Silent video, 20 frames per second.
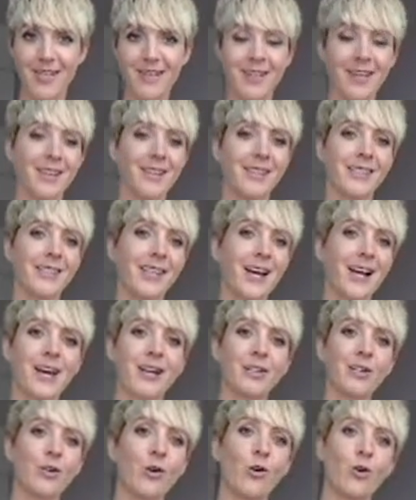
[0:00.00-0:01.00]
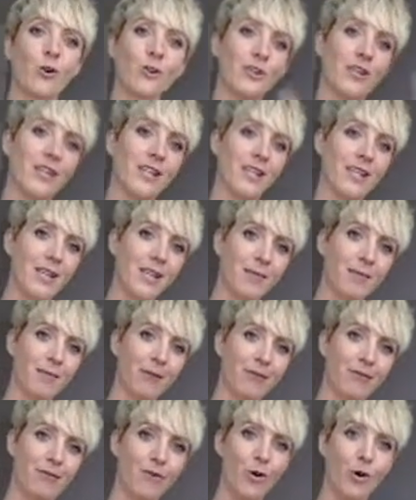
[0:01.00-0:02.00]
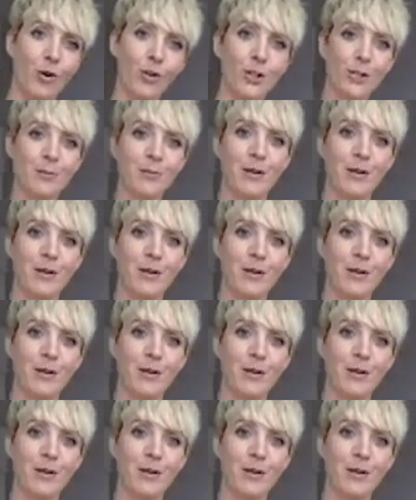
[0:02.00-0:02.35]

It can start already before you're